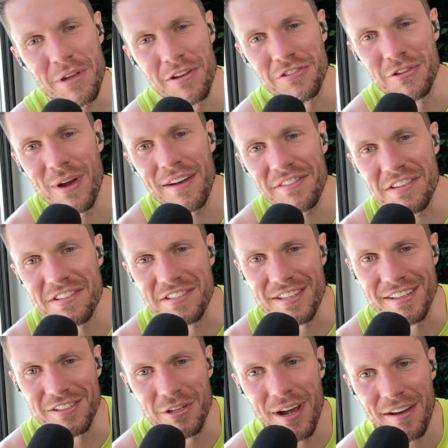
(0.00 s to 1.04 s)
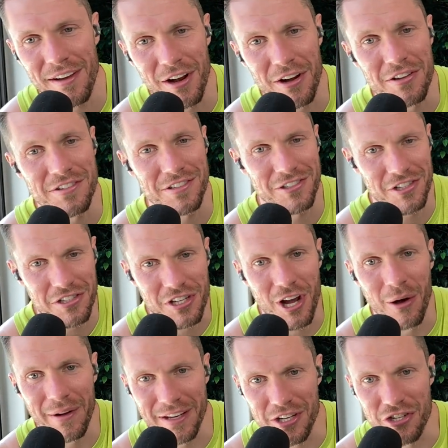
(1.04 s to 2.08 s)
Video. Do you have to? Do you have? Or is it just
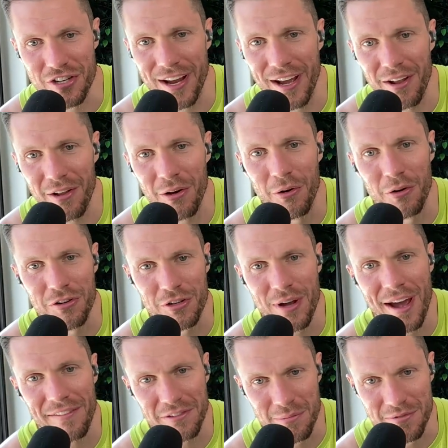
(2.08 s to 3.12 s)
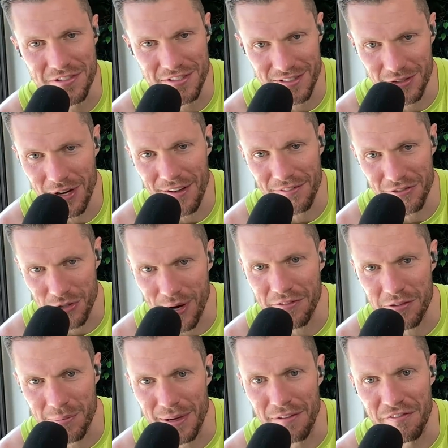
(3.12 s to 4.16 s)
going to jail, or do you have to? You have, do you
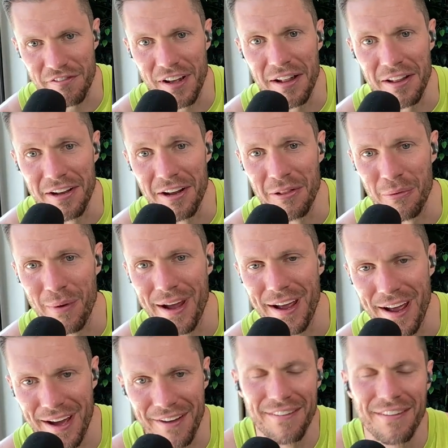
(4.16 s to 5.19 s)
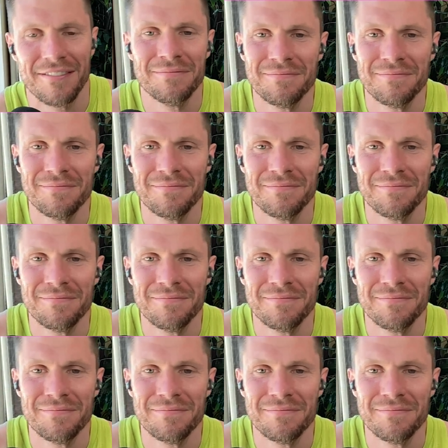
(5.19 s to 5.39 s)
have to be a felon on the way out?